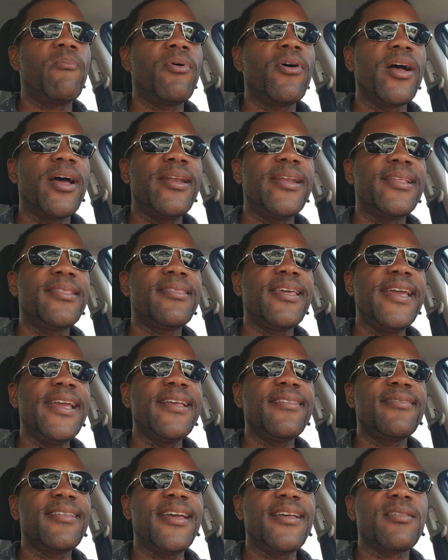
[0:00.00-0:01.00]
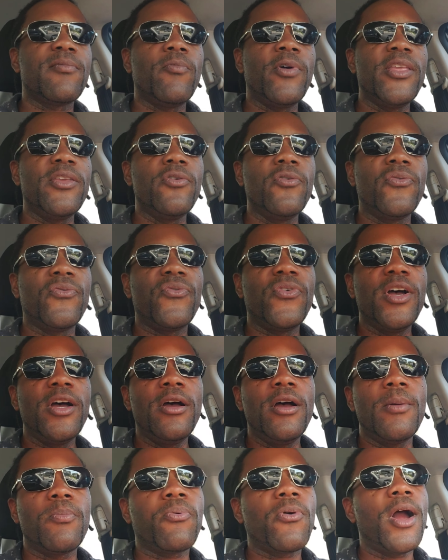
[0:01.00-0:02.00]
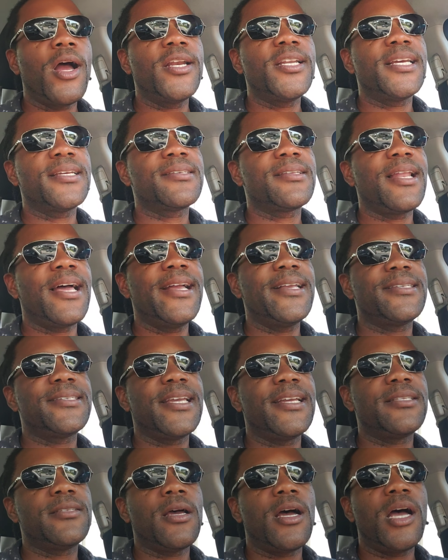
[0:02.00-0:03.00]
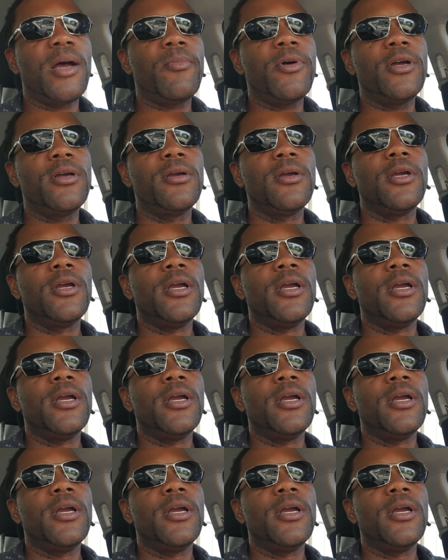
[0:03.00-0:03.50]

But the thing is this, when you FUD projects like Saitama,